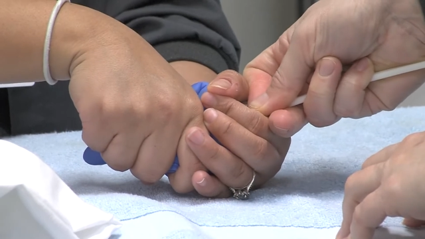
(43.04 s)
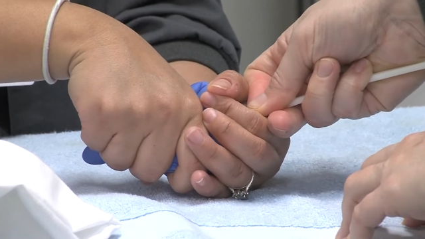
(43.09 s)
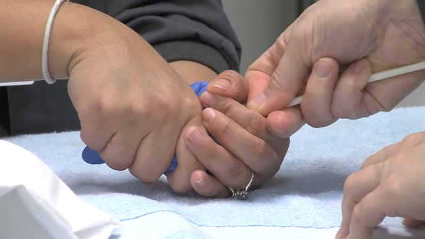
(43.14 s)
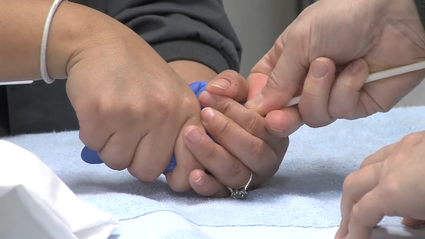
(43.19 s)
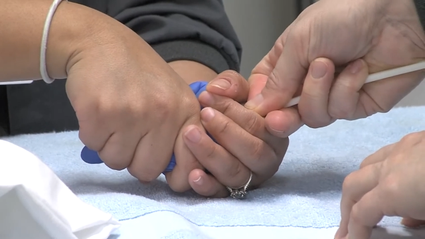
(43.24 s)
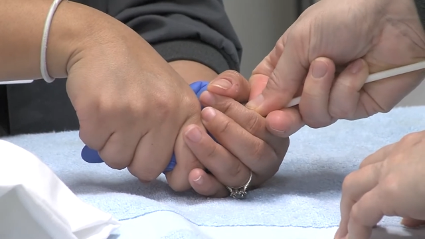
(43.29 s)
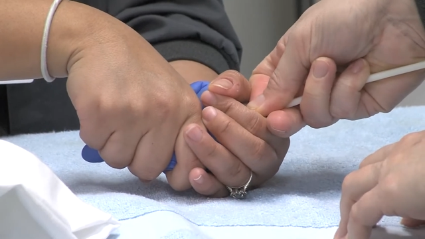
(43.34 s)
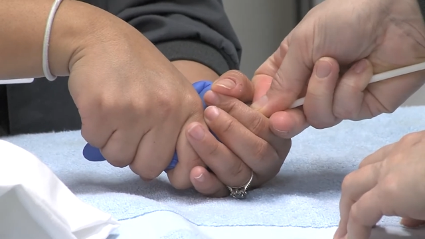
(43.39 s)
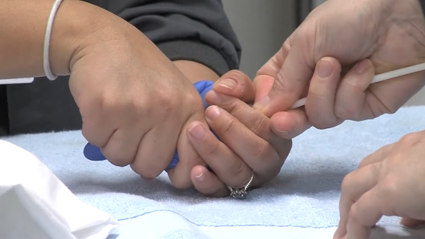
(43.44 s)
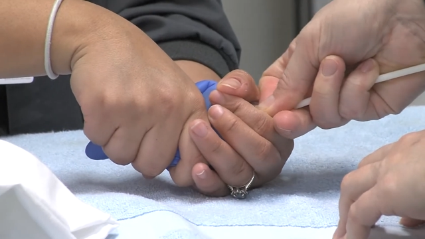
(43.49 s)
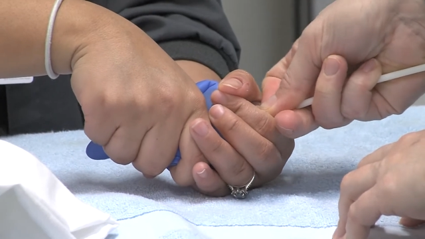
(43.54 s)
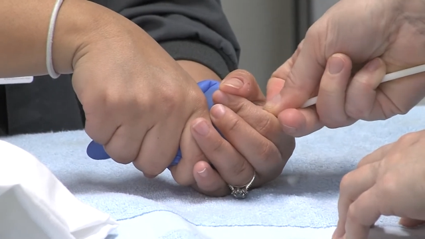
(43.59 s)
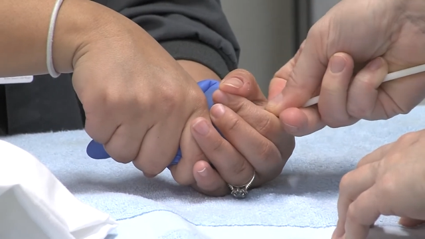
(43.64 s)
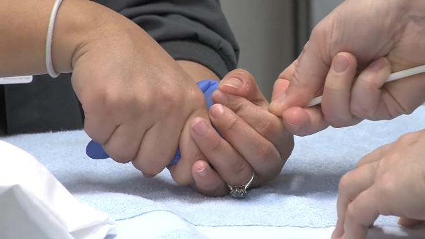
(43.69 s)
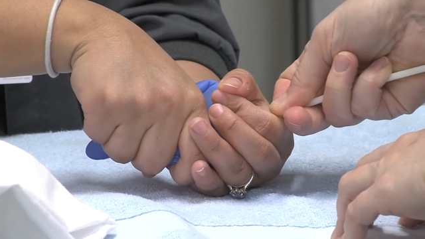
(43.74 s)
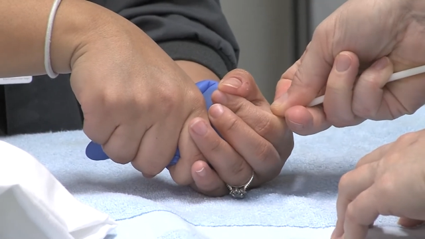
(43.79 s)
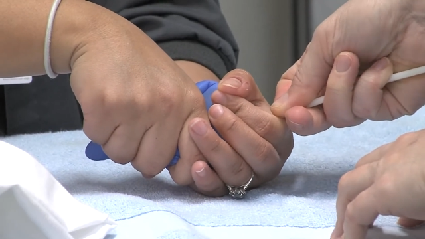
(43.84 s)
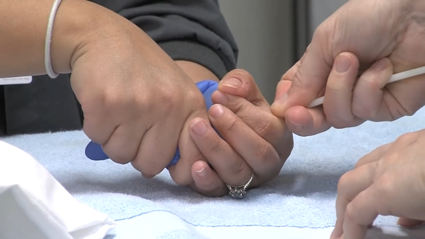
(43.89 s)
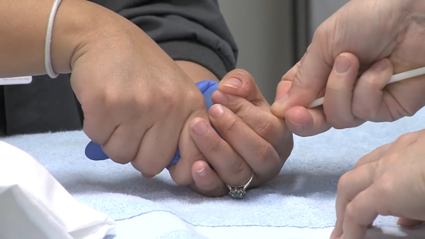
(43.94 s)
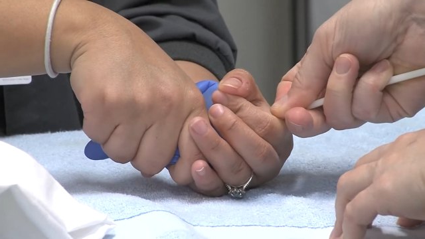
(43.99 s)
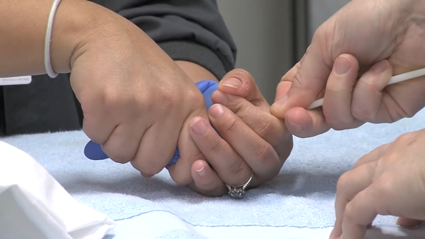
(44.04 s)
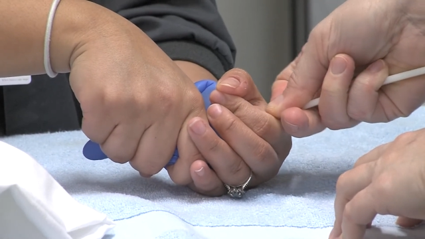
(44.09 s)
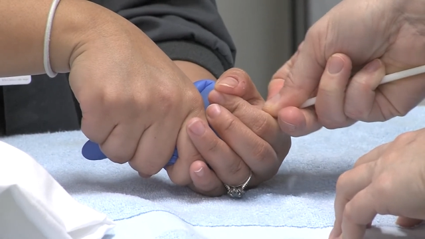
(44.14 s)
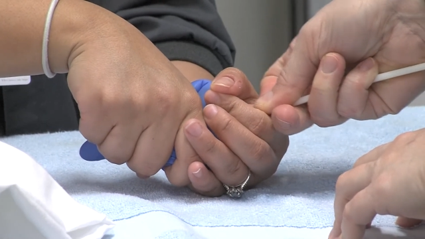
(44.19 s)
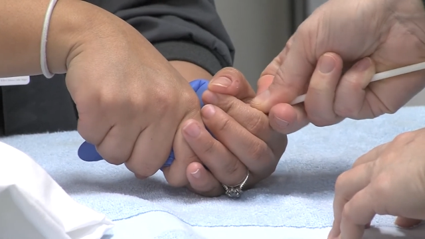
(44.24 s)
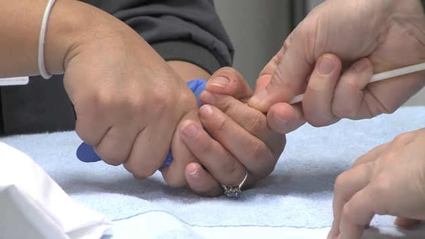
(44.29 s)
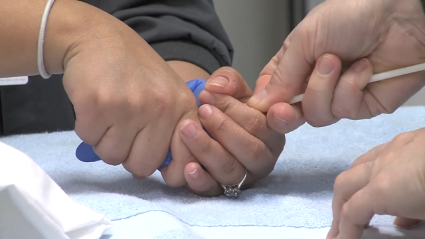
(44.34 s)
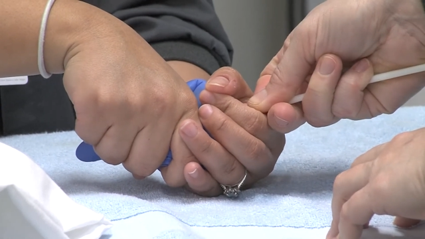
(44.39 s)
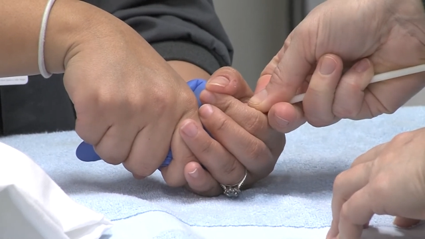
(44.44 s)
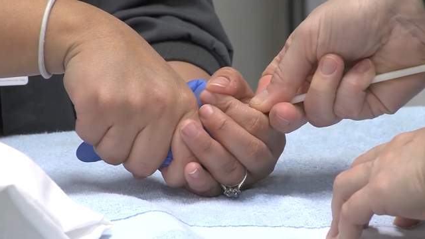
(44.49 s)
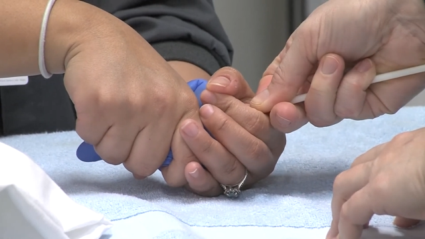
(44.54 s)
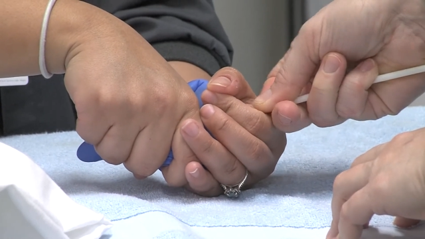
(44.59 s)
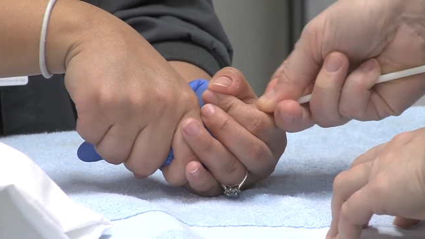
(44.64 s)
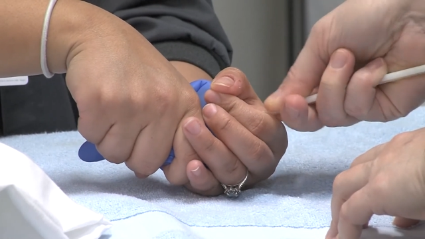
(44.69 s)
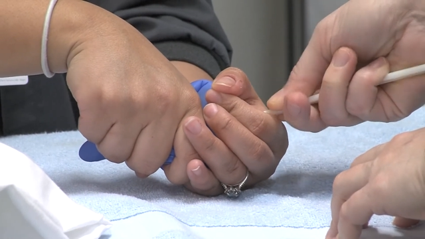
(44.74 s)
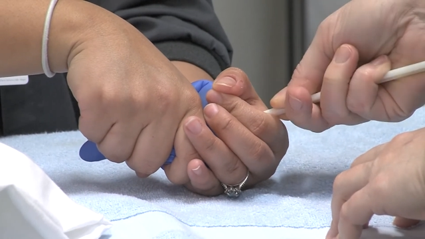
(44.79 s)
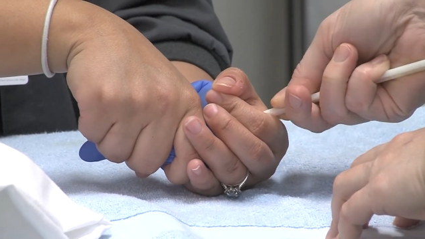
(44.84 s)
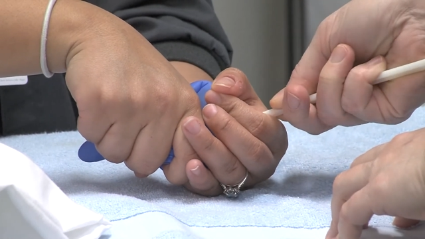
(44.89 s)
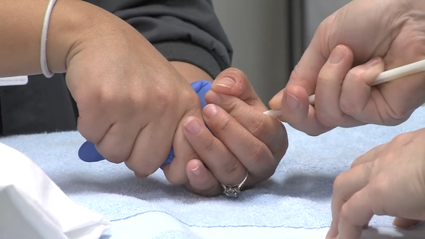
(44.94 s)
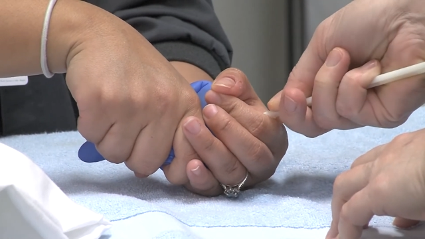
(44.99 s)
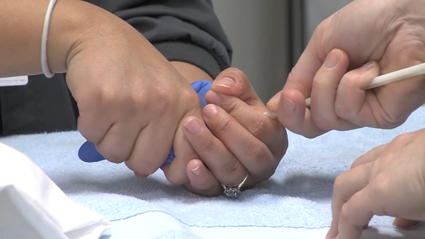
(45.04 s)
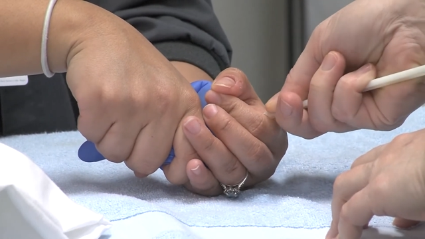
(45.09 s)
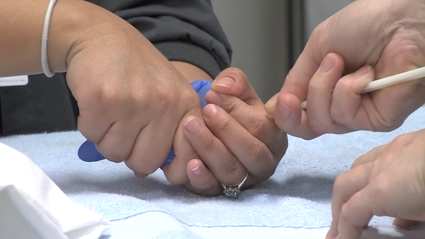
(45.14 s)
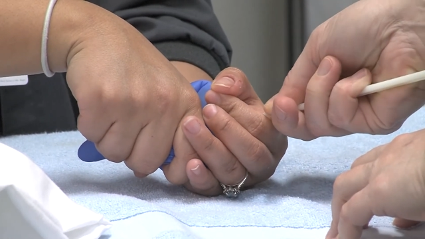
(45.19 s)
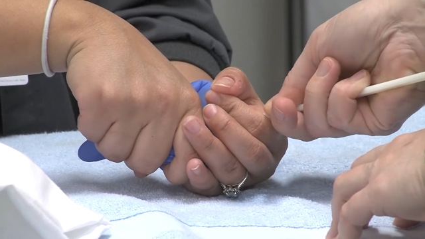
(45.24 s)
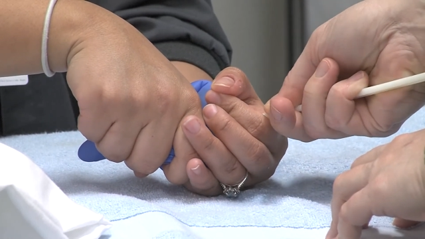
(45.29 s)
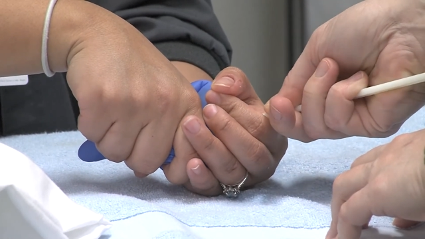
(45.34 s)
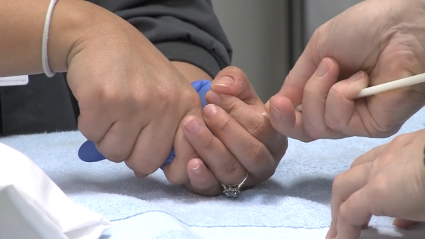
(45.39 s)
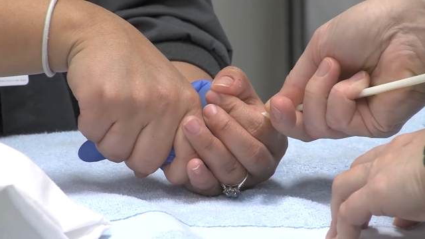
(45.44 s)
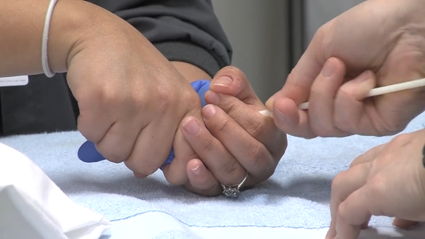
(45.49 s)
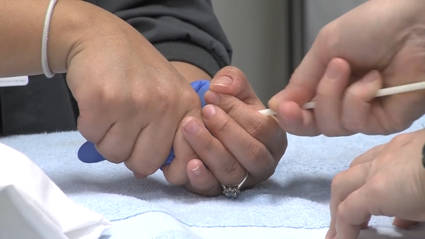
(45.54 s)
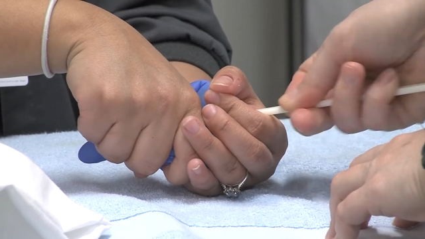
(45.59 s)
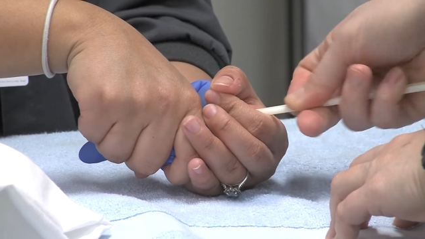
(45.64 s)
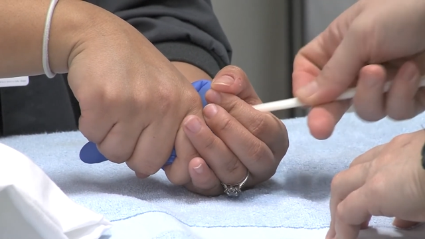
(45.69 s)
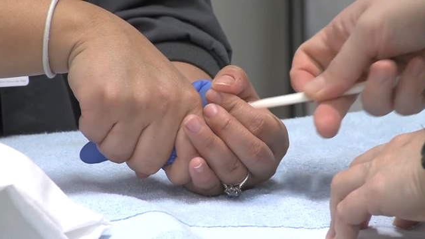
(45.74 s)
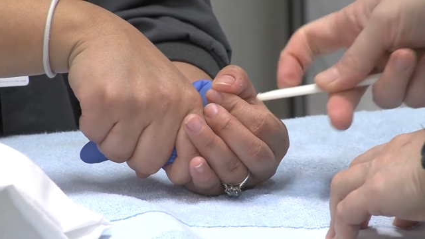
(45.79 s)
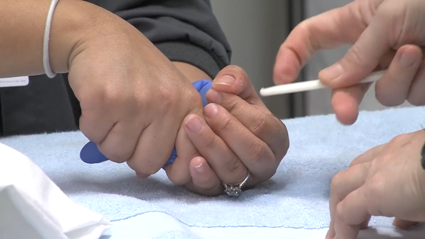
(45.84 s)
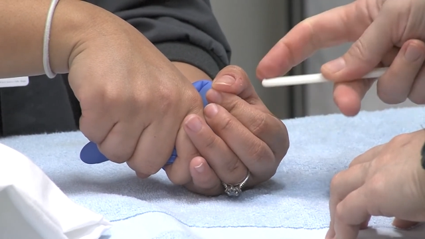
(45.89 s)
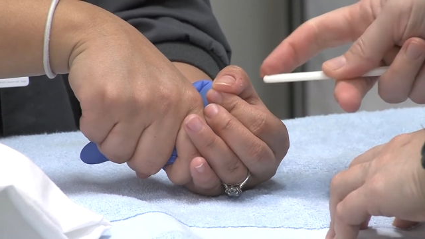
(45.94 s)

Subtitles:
[unreadable: no face in view]